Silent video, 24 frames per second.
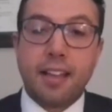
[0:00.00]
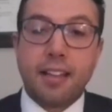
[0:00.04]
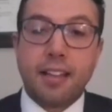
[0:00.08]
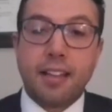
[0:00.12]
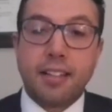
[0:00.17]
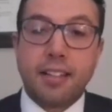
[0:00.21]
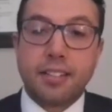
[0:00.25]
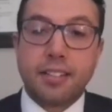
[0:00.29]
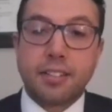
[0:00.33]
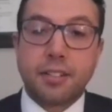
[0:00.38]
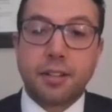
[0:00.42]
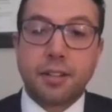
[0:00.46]

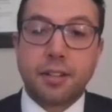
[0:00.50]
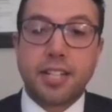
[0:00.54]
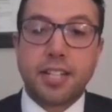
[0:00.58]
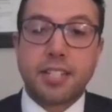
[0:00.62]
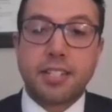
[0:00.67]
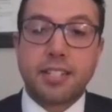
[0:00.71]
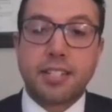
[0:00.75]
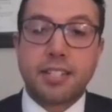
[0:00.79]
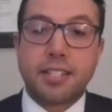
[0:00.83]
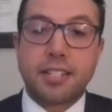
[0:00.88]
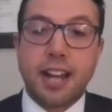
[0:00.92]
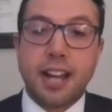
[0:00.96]
So
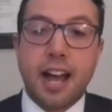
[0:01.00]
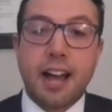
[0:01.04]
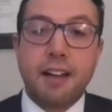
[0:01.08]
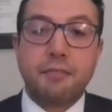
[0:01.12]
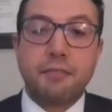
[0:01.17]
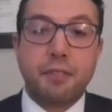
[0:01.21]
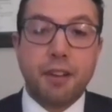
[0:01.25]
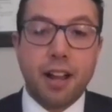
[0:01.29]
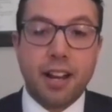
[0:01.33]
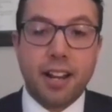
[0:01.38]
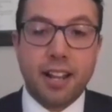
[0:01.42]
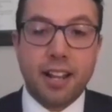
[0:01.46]
let's
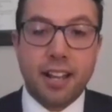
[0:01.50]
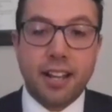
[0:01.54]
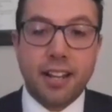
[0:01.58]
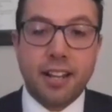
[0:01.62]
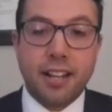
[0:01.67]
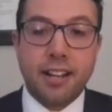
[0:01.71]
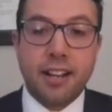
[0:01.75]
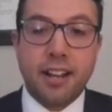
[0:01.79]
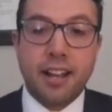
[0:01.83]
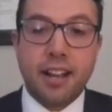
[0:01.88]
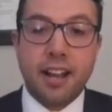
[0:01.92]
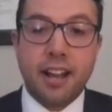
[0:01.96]
dive right
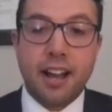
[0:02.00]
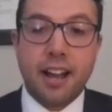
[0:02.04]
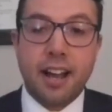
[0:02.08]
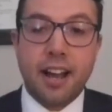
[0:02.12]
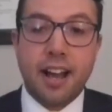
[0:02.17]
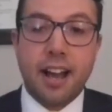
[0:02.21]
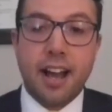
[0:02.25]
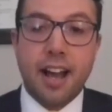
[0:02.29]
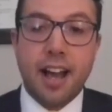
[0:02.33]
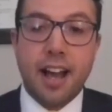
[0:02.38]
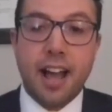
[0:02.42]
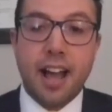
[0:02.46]
in.
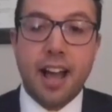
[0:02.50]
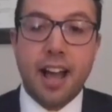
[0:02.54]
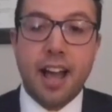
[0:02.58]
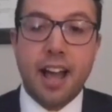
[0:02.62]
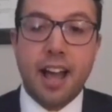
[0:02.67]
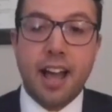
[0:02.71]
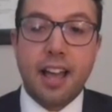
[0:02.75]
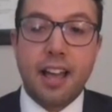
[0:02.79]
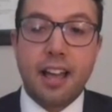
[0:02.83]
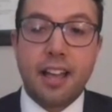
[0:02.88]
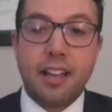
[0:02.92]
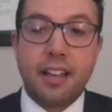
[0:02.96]

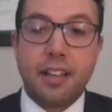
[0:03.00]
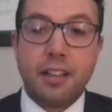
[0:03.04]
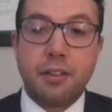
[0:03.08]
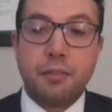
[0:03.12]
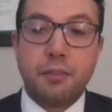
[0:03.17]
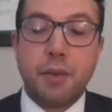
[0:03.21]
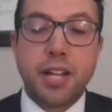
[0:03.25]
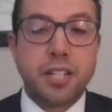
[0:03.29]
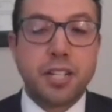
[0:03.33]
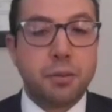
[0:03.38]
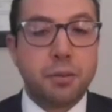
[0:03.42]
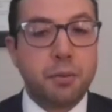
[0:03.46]
You
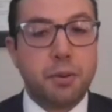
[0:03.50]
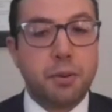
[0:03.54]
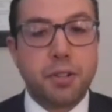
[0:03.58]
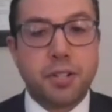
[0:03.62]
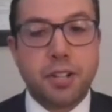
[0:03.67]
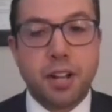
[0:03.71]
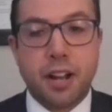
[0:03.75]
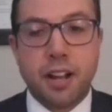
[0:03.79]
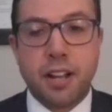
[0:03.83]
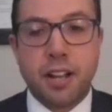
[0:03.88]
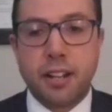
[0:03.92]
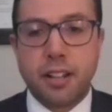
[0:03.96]
mentioned we were
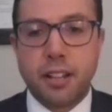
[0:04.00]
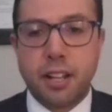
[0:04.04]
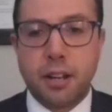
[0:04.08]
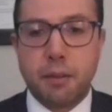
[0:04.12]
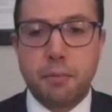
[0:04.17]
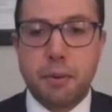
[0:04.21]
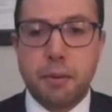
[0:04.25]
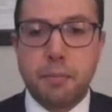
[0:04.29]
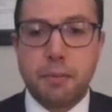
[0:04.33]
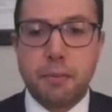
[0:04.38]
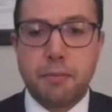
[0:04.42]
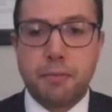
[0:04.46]
talking a little
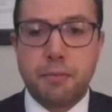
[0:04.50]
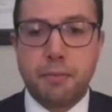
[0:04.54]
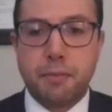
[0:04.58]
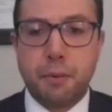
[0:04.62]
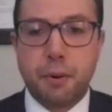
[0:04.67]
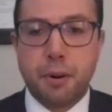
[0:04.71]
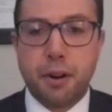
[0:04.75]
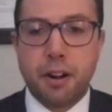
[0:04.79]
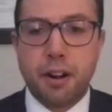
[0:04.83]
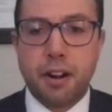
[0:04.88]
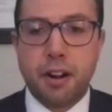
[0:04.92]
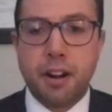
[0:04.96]
bit
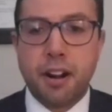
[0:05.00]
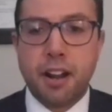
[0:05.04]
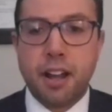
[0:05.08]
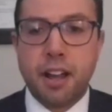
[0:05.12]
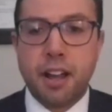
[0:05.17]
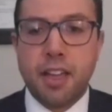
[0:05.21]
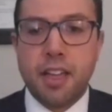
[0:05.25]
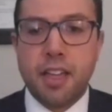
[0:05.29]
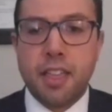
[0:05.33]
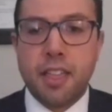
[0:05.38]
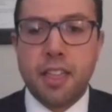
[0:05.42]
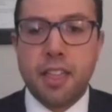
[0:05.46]
before
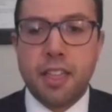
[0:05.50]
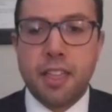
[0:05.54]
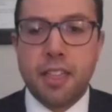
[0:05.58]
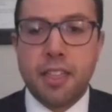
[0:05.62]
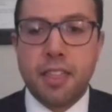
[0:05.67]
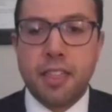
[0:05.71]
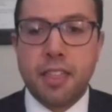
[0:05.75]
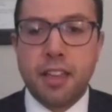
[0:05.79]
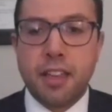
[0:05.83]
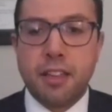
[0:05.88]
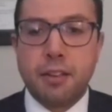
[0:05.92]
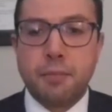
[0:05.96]

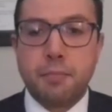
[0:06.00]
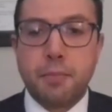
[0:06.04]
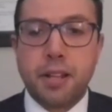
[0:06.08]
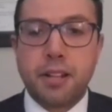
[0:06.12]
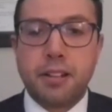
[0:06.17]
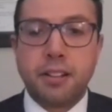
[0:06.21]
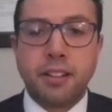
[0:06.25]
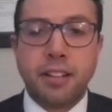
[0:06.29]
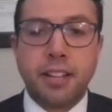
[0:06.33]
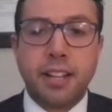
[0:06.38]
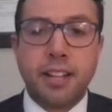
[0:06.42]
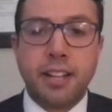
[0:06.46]
that you've
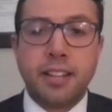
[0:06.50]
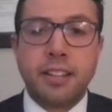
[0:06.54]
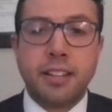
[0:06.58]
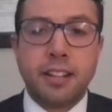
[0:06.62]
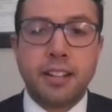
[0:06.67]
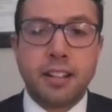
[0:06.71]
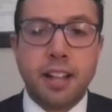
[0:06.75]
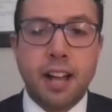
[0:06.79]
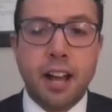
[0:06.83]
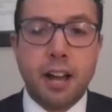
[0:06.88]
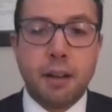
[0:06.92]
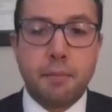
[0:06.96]
been leading the
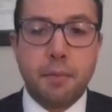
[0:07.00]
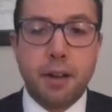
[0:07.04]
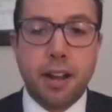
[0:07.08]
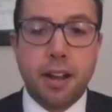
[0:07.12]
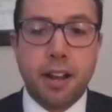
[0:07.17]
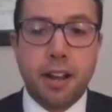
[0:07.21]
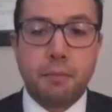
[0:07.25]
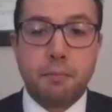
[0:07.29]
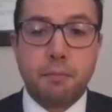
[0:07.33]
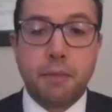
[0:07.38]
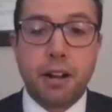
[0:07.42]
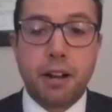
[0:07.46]
cloud
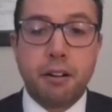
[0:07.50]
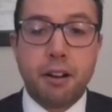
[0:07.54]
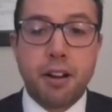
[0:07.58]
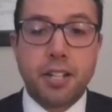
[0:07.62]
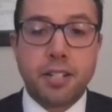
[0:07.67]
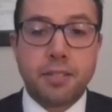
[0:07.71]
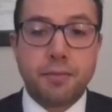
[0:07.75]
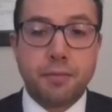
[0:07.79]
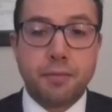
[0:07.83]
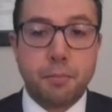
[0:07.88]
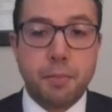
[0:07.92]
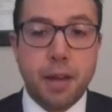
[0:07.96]

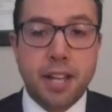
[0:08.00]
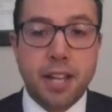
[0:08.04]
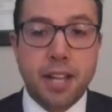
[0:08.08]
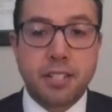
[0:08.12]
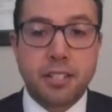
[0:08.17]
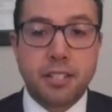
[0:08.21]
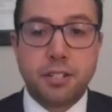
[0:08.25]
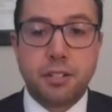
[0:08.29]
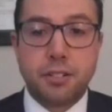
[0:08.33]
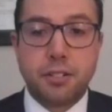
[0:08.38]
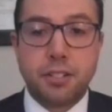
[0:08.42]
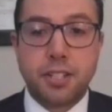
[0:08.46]
migration for
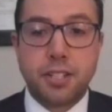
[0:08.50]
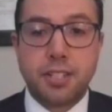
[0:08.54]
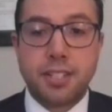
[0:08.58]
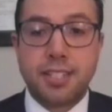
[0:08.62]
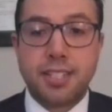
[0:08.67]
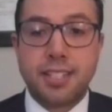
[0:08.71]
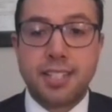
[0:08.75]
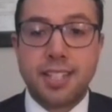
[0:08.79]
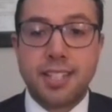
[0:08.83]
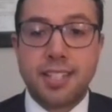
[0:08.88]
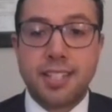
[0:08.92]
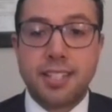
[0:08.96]

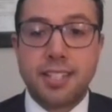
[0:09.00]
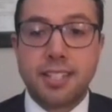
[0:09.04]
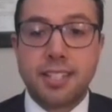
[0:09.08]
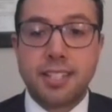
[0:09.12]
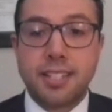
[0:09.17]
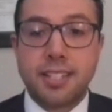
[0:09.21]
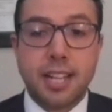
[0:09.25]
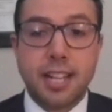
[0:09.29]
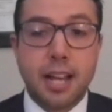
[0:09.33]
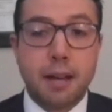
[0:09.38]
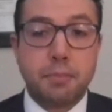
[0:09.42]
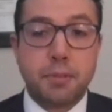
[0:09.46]
Massachusetts since its
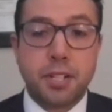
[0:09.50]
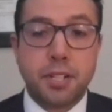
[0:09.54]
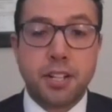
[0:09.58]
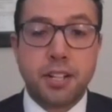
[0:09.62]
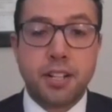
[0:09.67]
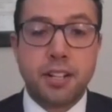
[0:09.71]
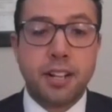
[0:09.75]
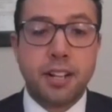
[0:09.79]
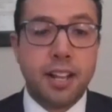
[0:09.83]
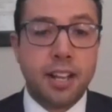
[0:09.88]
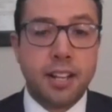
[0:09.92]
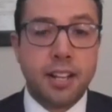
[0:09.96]

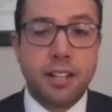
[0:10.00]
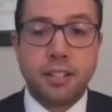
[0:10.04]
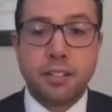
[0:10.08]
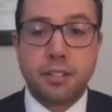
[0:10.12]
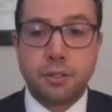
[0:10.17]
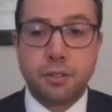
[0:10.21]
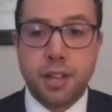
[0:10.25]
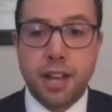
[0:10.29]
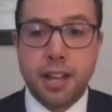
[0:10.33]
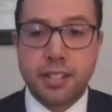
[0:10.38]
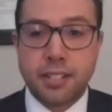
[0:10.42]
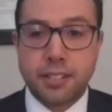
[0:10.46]
inception in
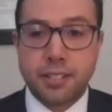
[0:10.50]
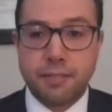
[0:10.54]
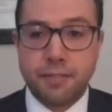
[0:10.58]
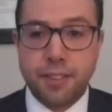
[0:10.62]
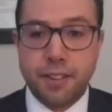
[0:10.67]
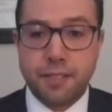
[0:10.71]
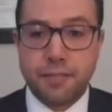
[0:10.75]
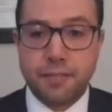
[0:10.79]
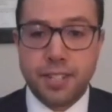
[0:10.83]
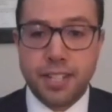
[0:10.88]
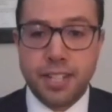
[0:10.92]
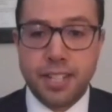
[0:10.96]

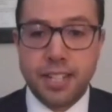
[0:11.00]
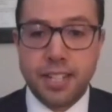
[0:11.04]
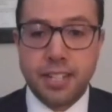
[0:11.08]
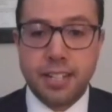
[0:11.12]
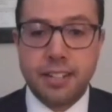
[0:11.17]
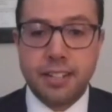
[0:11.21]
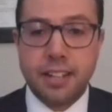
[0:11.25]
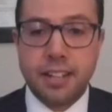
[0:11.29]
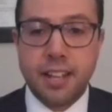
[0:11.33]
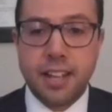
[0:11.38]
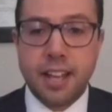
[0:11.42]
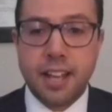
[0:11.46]

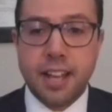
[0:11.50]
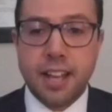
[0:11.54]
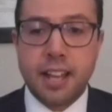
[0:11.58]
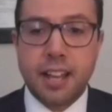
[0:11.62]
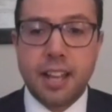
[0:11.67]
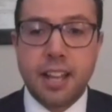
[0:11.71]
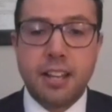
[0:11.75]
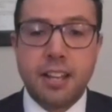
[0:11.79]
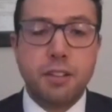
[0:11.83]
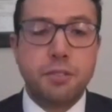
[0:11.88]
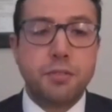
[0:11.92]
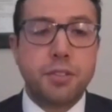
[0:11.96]
2015.
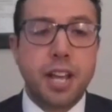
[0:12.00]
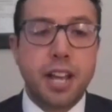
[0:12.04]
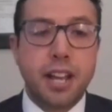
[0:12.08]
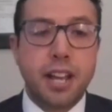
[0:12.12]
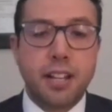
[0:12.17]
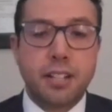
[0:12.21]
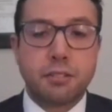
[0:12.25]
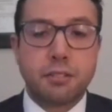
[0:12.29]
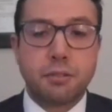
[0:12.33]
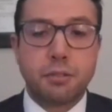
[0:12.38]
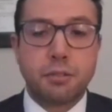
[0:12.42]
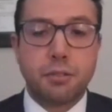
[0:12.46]
Can you take
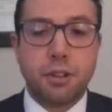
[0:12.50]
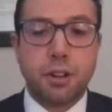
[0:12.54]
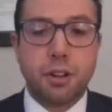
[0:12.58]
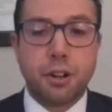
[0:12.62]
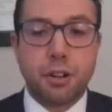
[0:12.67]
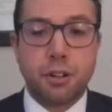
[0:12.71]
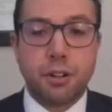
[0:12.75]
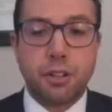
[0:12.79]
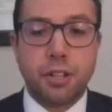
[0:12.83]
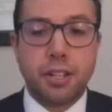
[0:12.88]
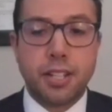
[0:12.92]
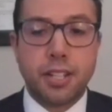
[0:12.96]
us through the
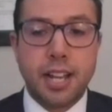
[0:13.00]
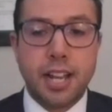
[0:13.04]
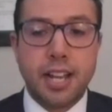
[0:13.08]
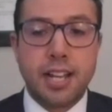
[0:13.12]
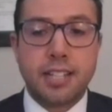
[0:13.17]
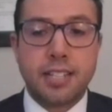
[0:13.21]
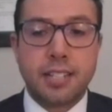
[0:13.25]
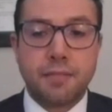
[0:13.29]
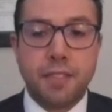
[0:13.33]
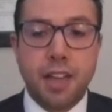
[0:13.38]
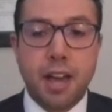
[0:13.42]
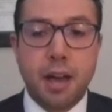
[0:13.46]
early
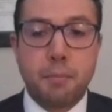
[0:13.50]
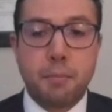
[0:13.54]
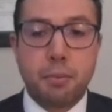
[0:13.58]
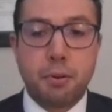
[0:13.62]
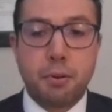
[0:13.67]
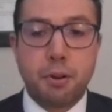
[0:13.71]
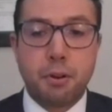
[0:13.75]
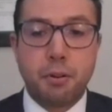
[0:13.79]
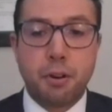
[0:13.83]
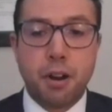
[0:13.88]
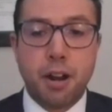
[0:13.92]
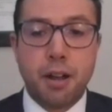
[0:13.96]
days of that
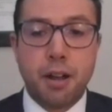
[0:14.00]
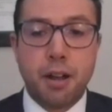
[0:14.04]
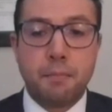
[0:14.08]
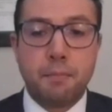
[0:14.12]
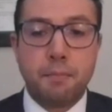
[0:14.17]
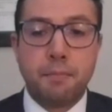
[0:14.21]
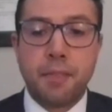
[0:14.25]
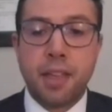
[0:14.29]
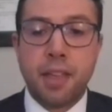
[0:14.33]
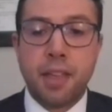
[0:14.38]
program?